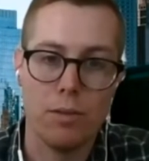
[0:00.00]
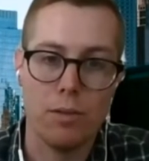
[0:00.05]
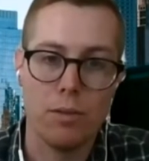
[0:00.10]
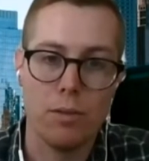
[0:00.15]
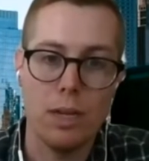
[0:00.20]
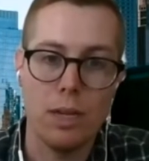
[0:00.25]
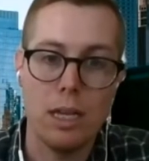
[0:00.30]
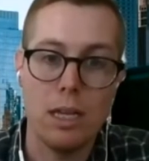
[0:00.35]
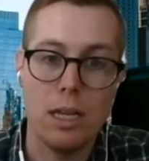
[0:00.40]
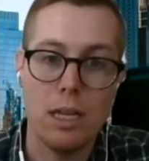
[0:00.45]

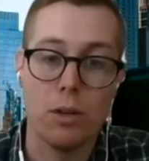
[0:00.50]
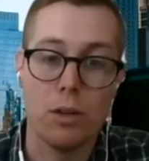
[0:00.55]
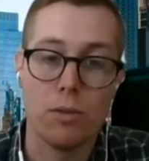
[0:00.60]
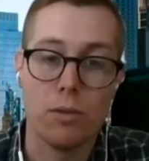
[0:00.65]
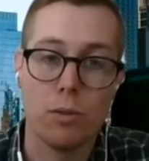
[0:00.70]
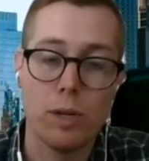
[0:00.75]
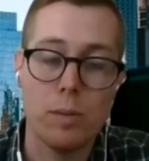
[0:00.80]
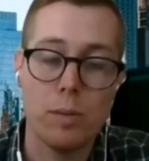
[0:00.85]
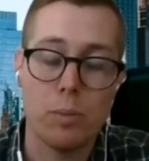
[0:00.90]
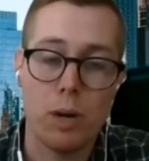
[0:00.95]
either
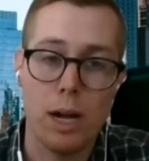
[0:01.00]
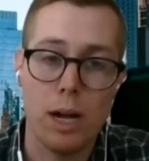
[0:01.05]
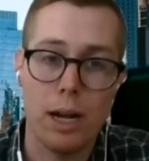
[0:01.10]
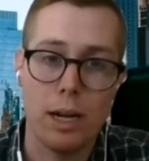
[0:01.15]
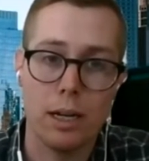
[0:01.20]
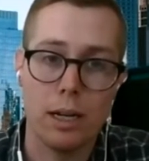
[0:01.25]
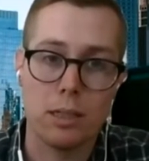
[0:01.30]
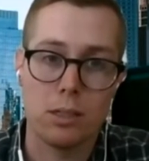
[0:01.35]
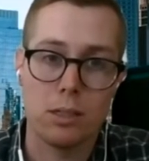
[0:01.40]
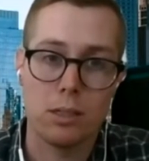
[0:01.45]
free
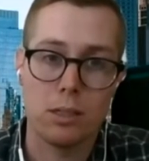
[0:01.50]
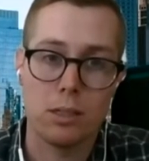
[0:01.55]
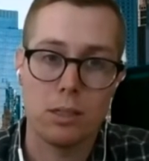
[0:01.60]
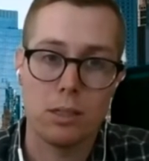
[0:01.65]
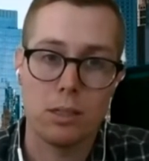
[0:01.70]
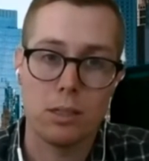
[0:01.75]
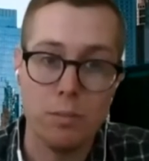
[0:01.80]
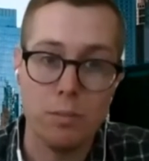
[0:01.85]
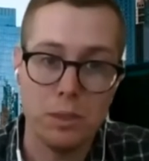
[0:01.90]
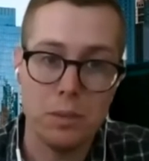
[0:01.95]
products or
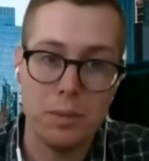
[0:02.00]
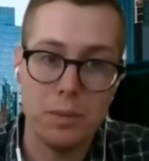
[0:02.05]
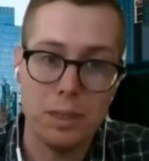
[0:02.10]
freemium